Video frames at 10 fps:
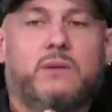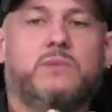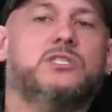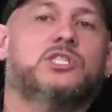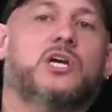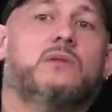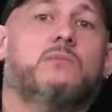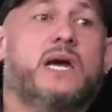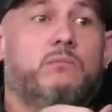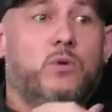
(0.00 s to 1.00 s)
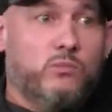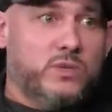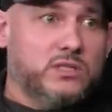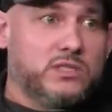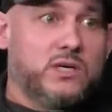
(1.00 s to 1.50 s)
I'm enjoying my
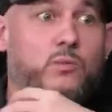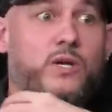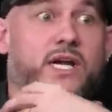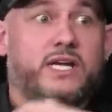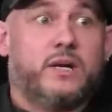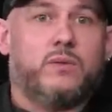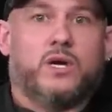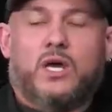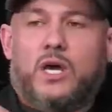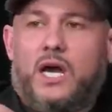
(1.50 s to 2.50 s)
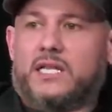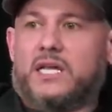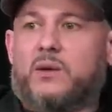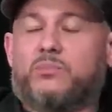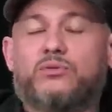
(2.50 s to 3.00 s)
moments and where I am, and
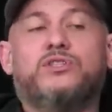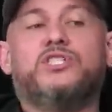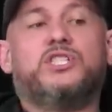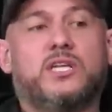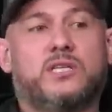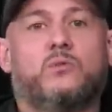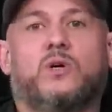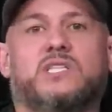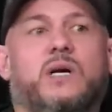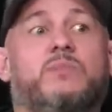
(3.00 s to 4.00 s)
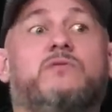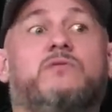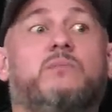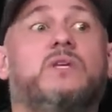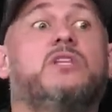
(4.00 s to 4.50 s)
appreciating what's happening
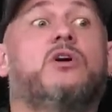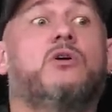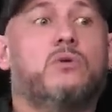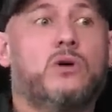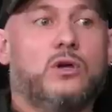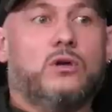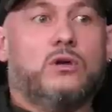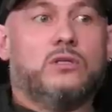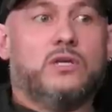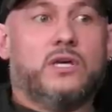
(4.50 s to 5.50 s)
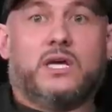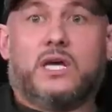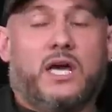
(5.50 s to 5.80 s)
for me now. For you. Yeah.